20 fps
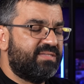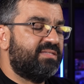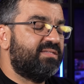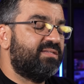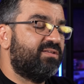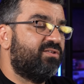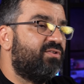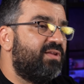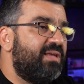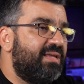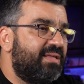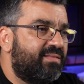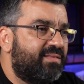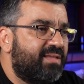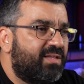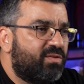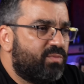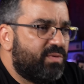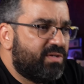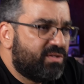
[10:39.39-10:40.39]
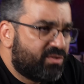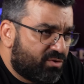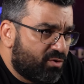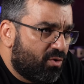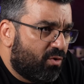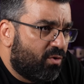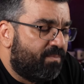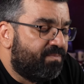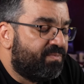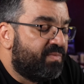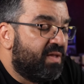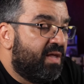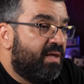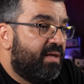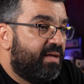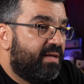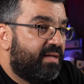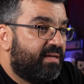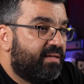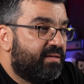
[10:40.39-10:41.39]
screen that we saw
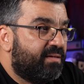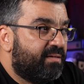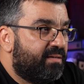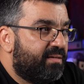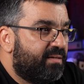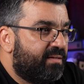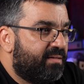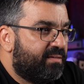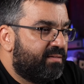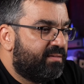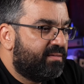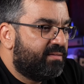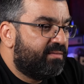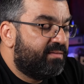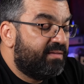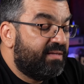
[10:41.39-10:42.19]
in uh,